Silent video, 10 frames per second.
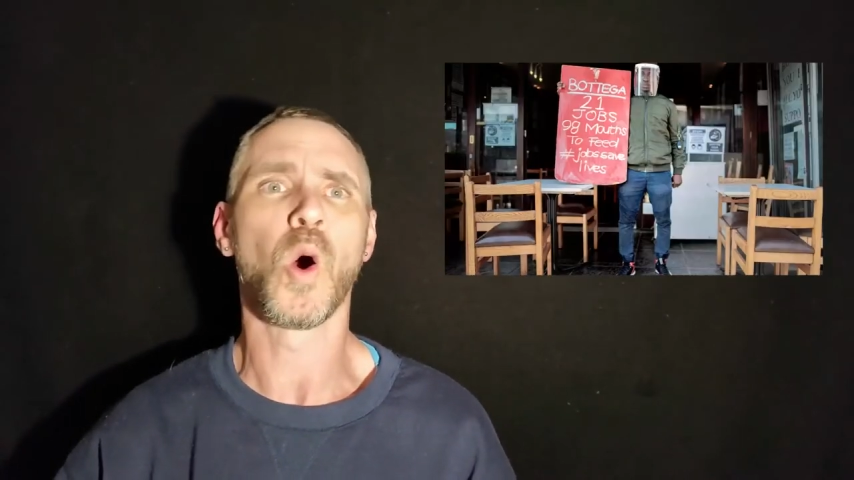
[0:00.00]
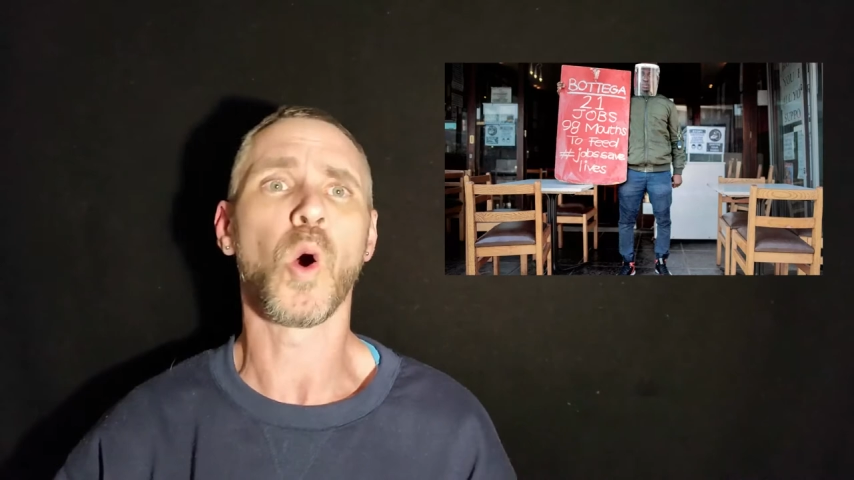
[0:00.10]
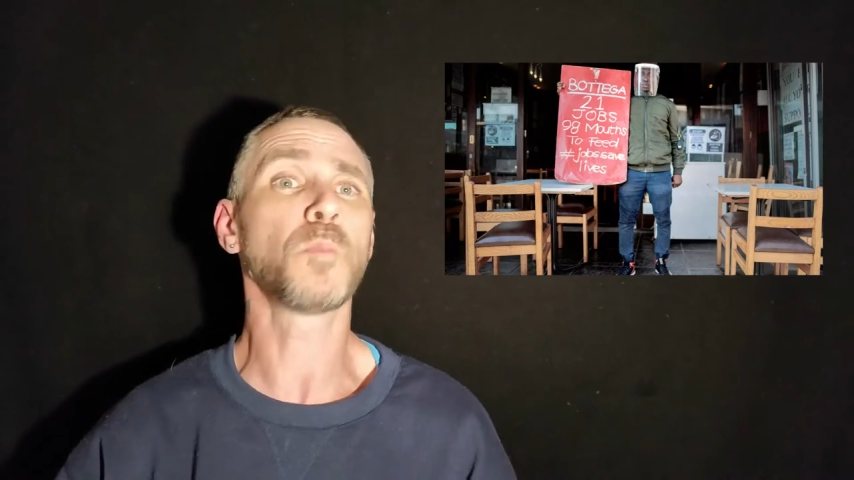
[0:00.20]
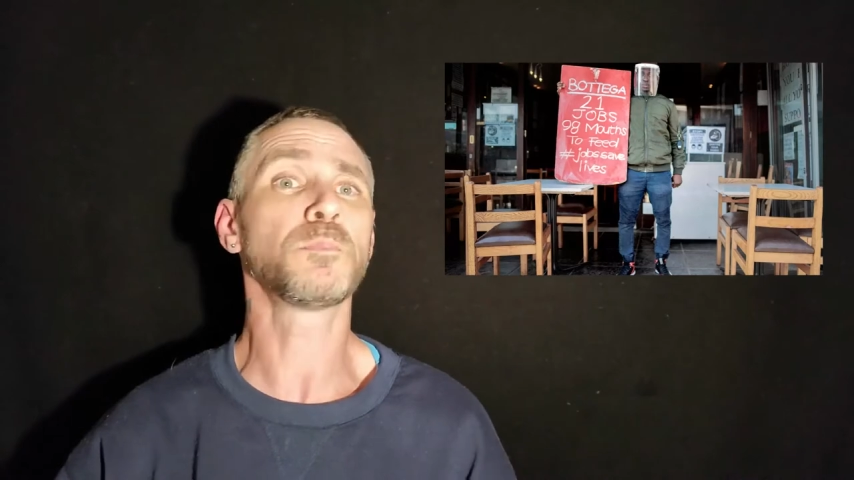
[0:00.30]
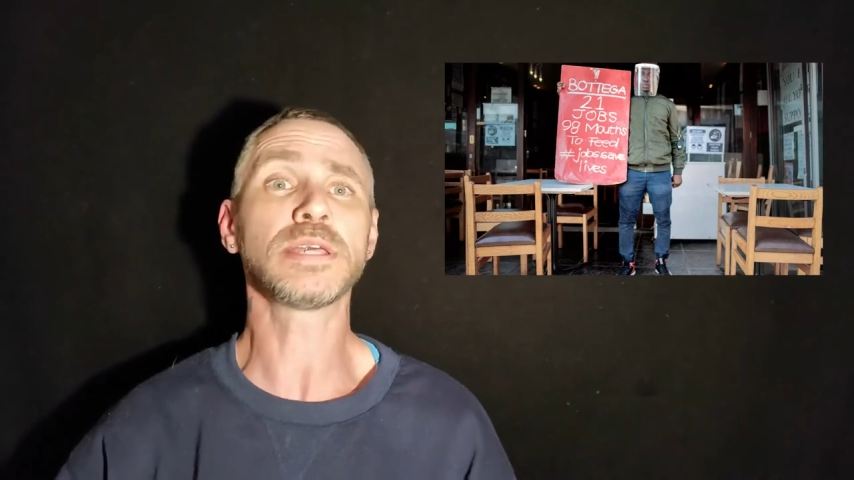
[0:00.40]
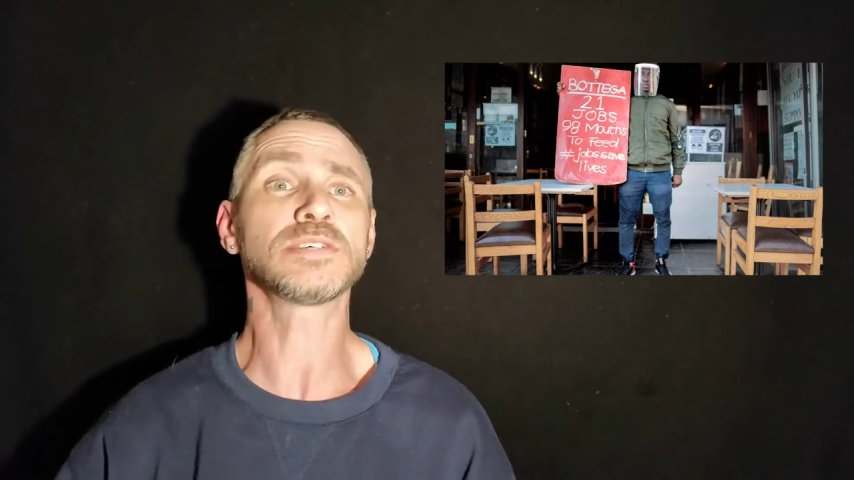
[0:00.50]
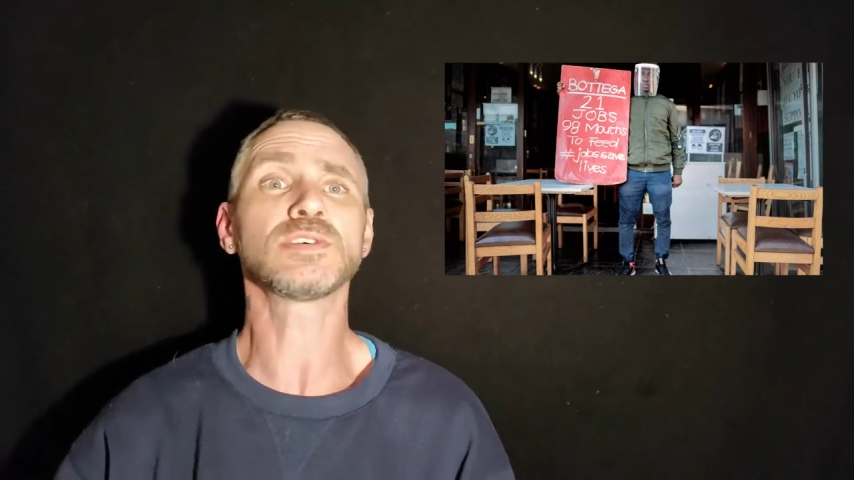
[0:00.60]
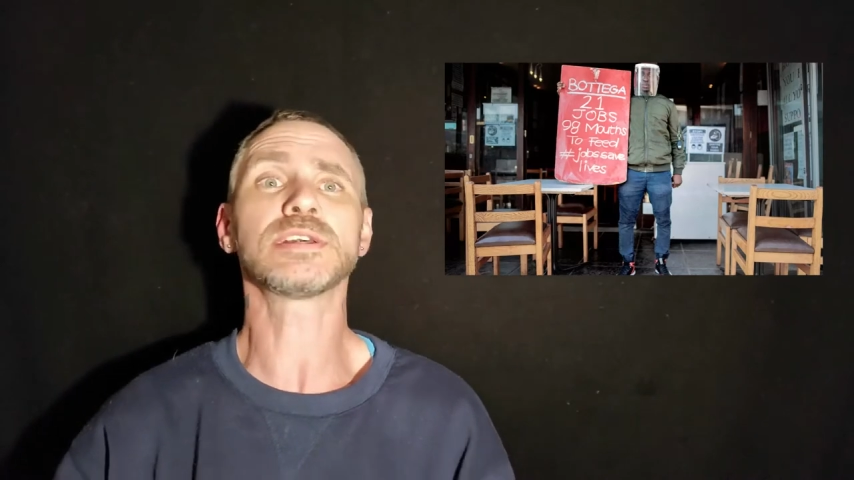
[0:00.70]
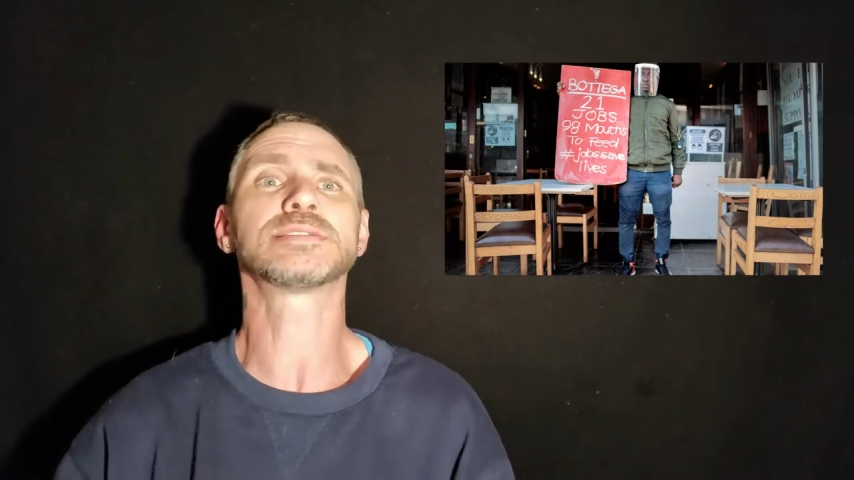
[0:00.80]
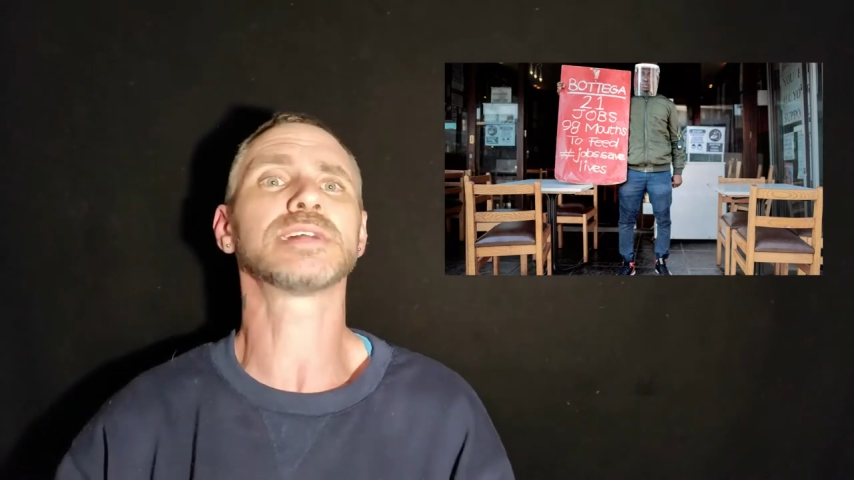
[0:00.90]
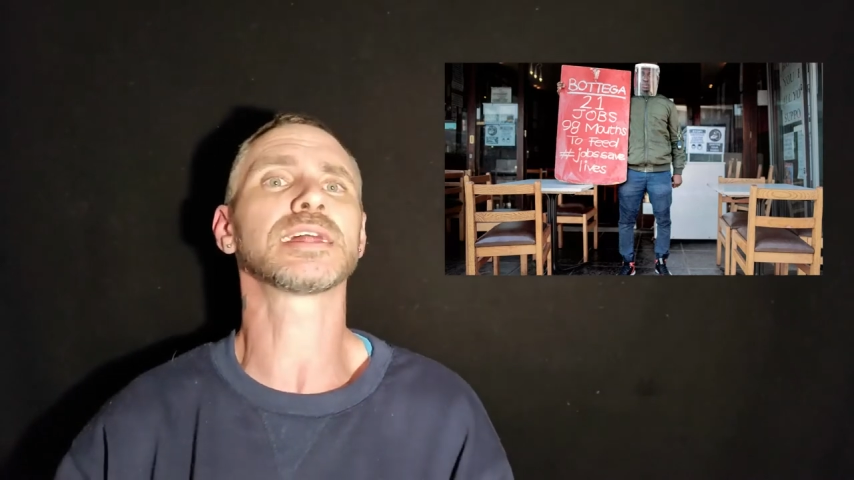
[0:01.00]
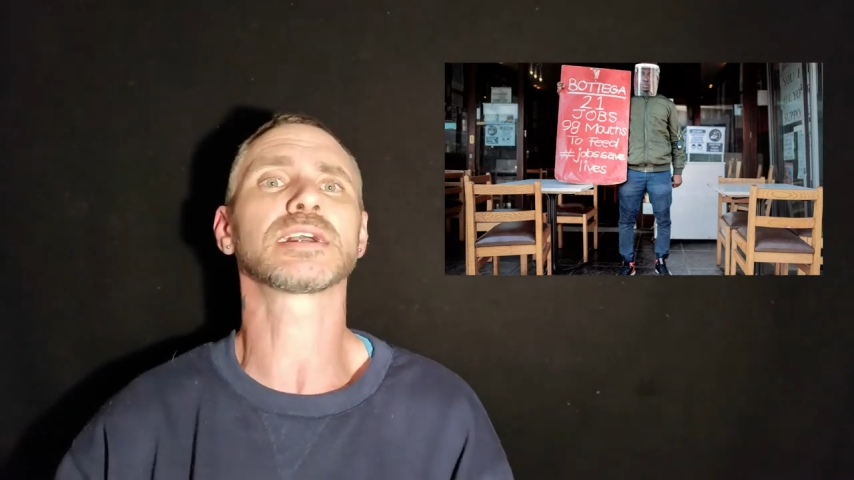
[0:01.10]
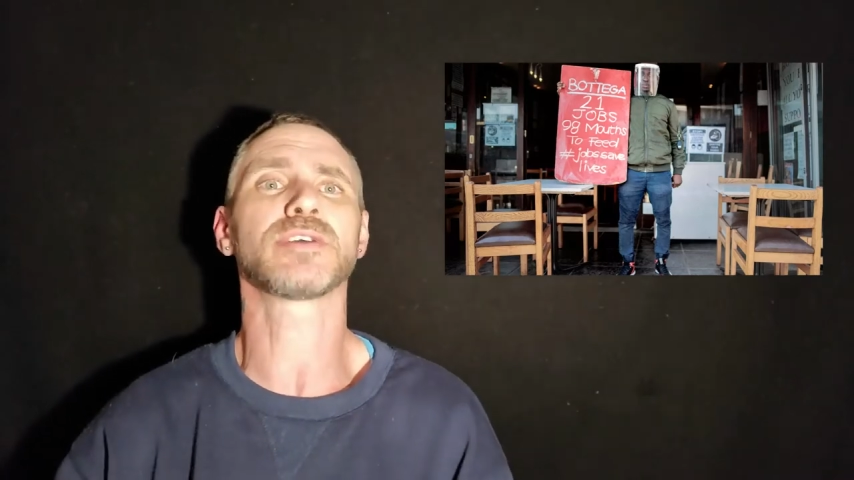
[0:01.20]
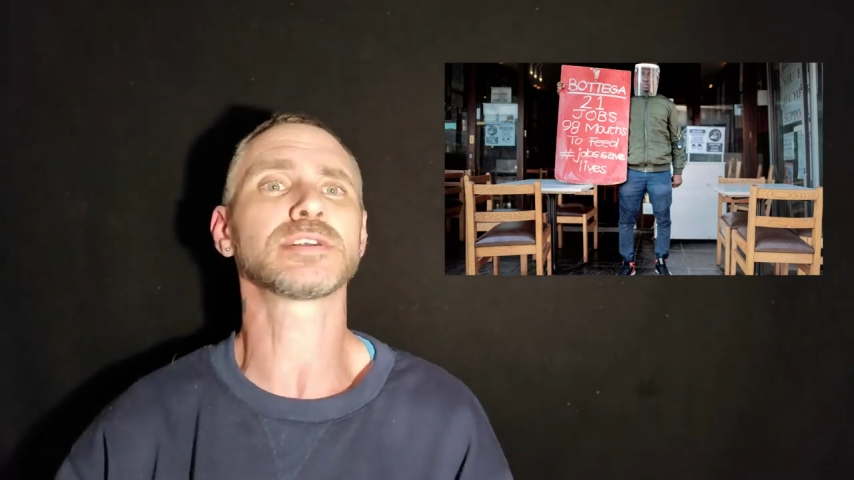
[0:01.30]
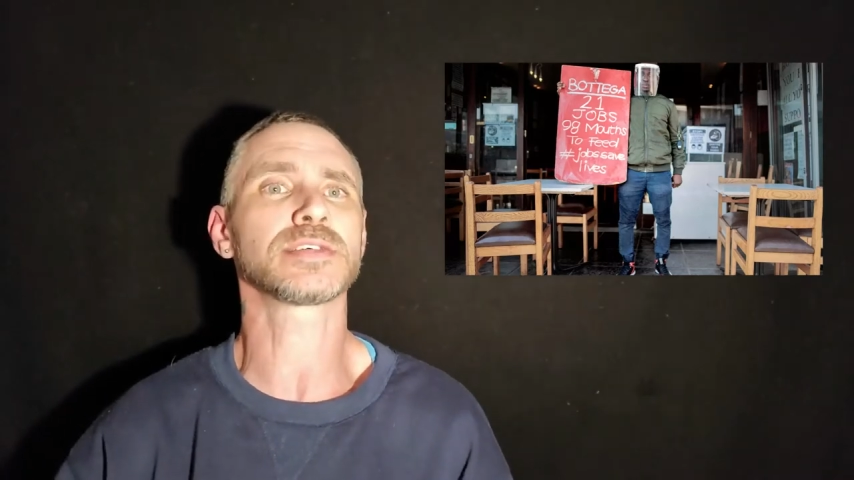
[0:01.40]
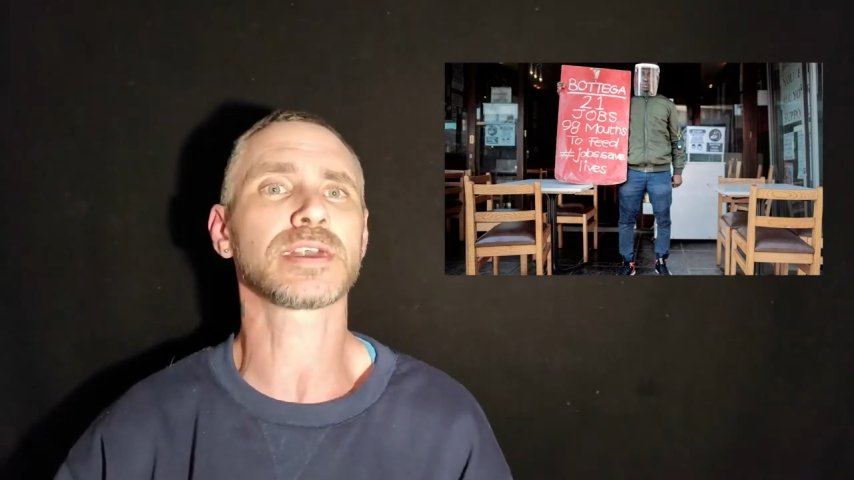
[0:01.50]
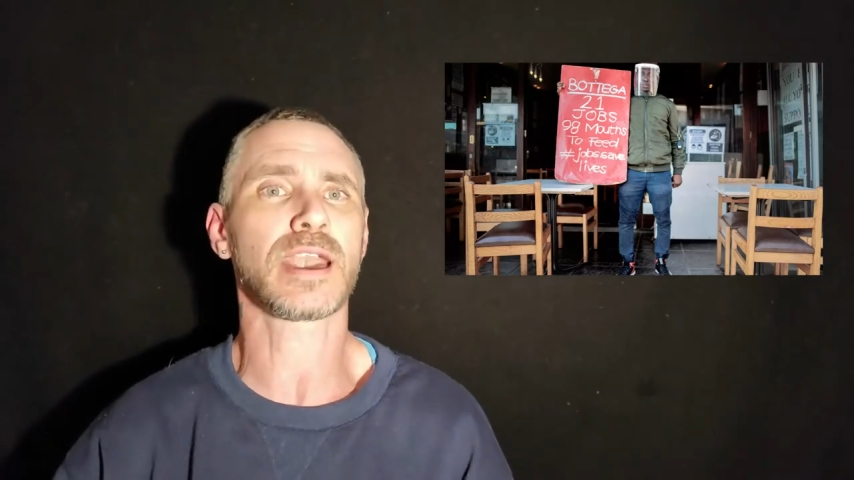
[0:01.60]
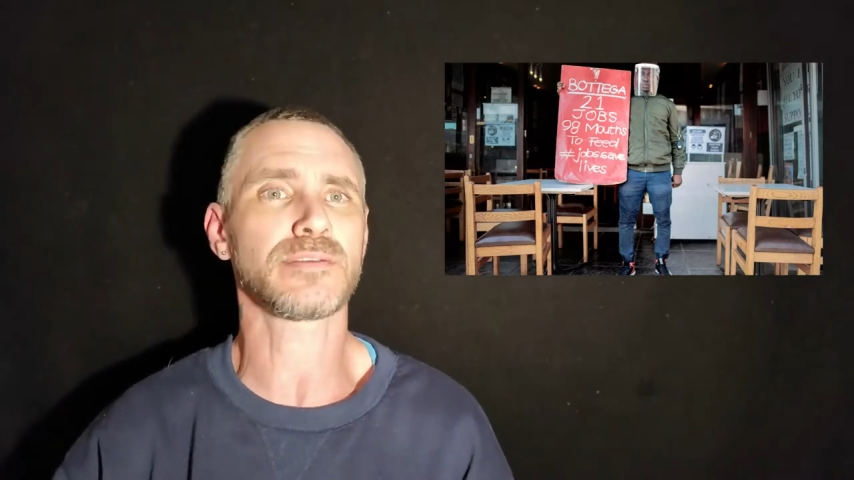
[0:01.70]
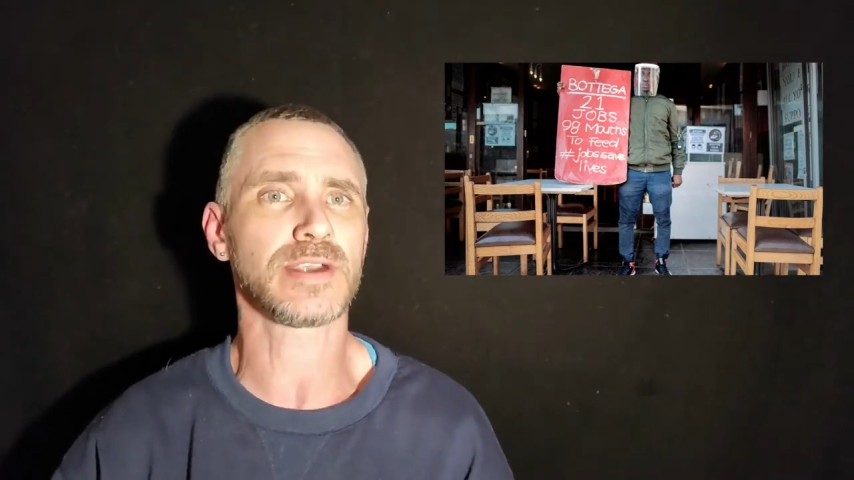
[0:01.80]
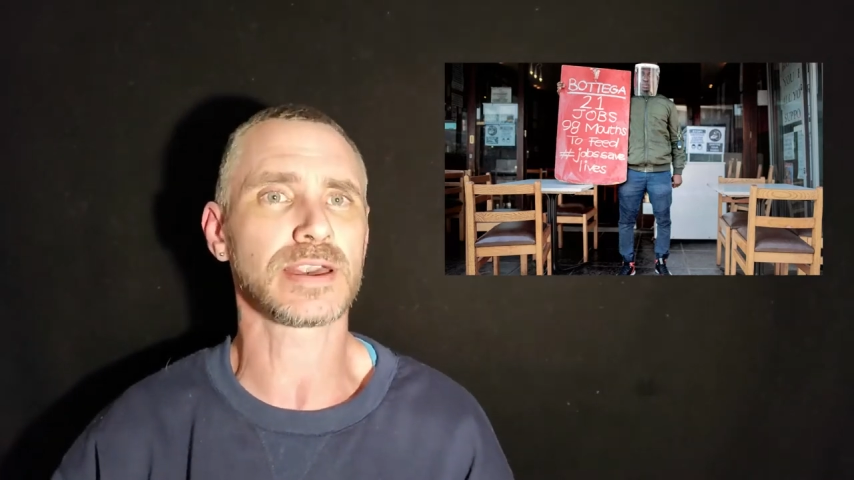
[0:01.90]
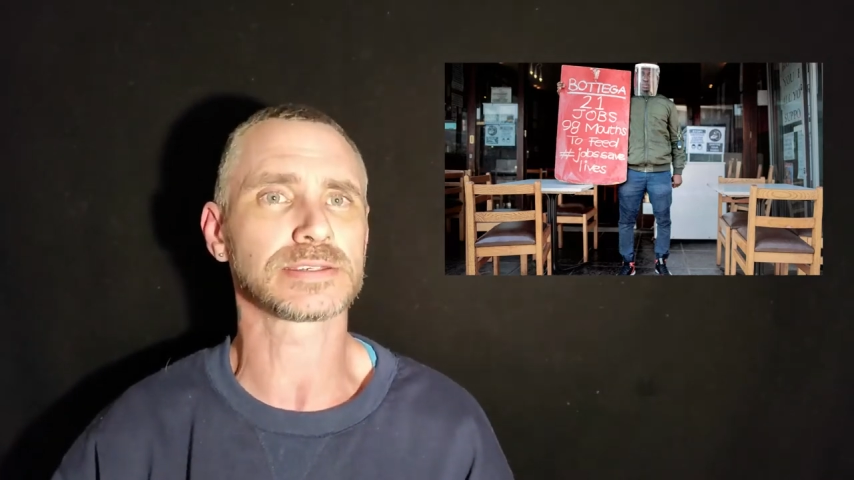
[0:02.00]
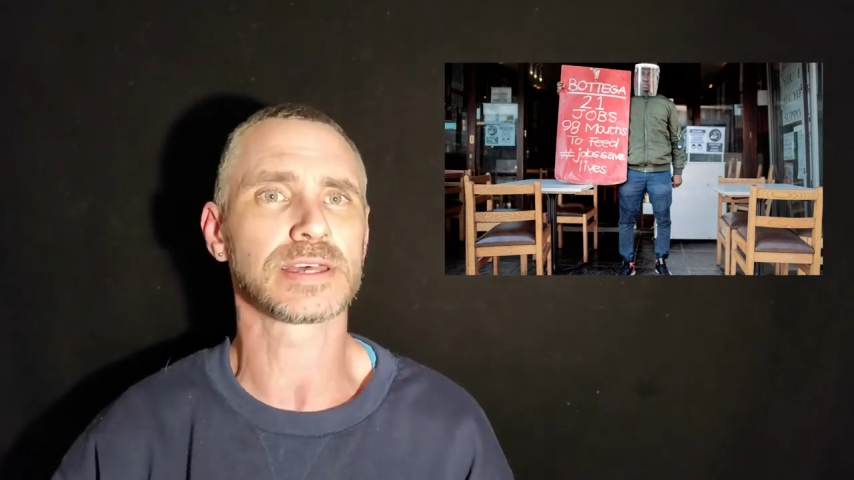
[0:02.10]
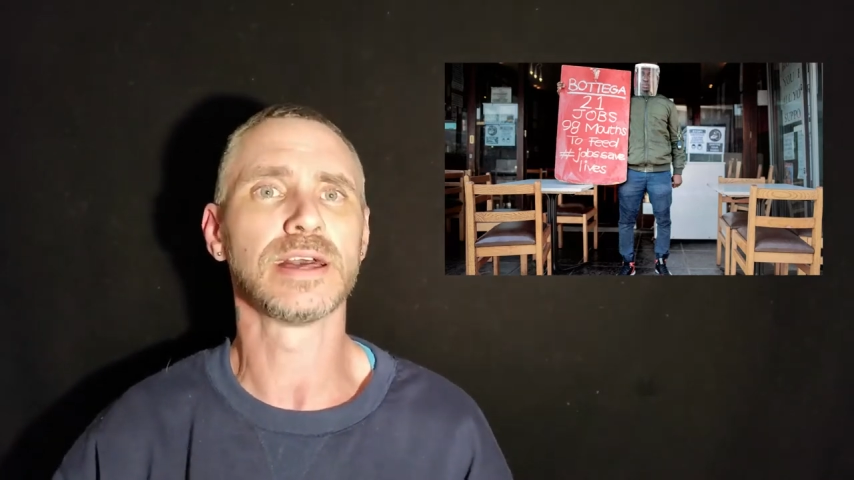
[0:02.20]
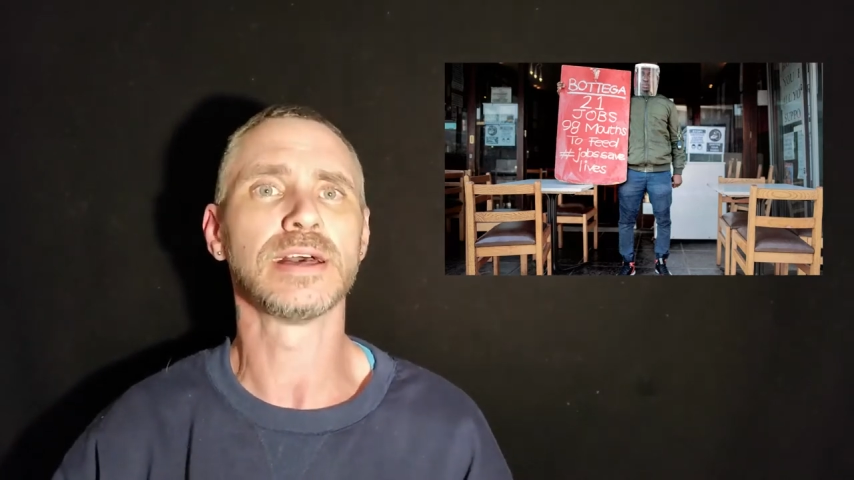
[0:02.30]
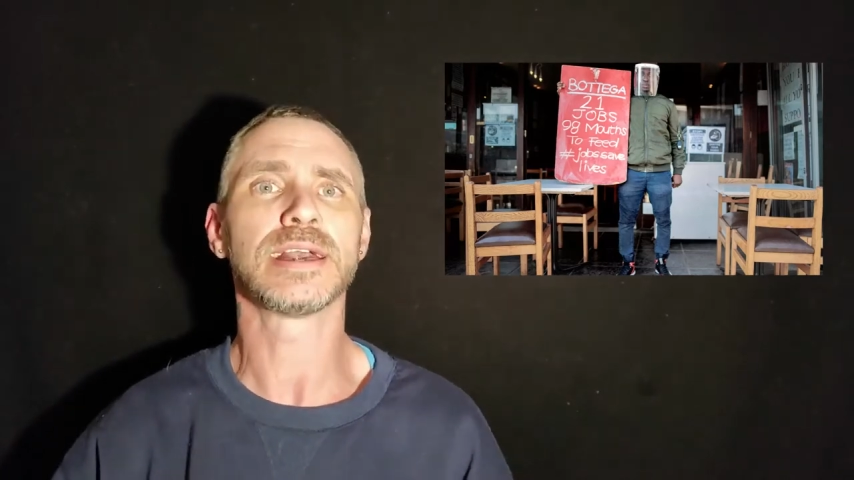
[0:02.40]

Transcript: or peacefully standing in front of their cafes